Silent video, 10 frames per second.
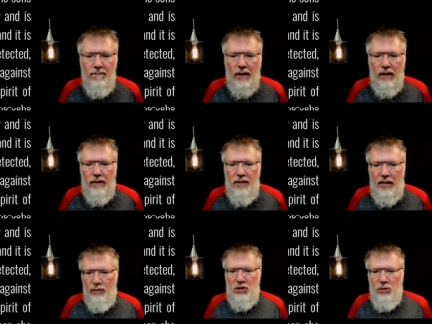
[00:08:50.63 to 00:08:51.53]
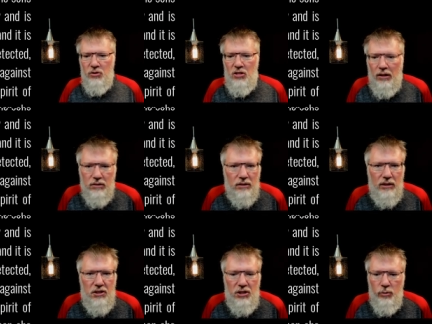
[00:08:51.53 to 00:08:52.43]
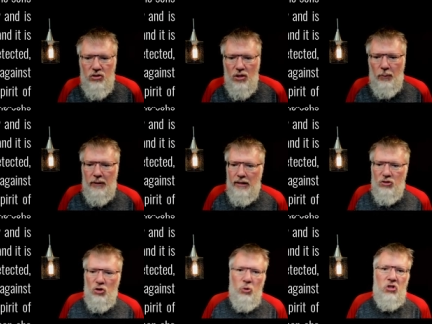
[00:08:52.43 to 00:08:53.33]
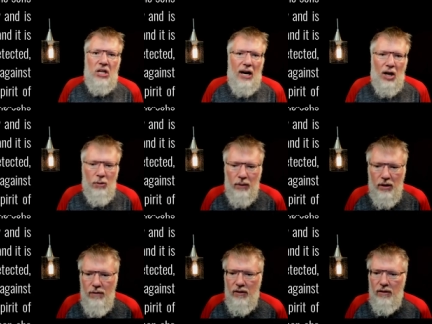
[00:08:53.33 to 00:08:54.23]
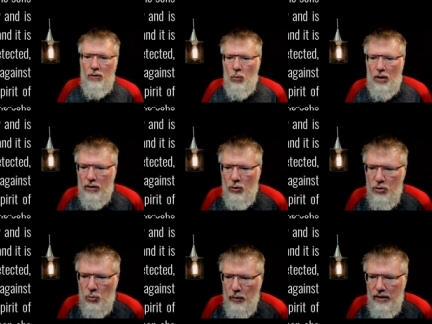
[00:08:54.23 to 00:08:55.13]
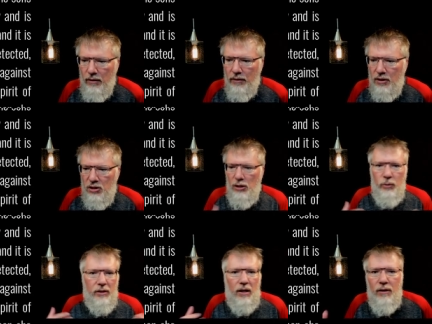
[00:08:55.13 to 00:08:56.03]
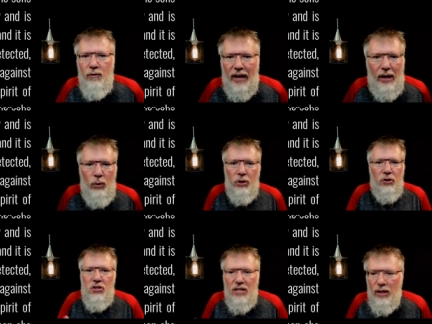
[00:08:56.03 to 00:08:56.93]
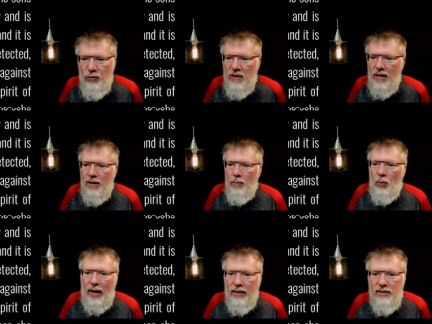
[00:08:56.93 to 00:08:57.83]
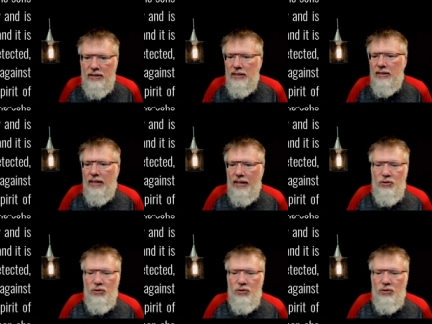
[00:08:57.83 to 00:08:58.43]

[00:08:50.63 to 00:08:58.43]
uh, that if she was guilty, she would simply get so scared, believing the water was real, that she would kind of out herself in that immorality, and that if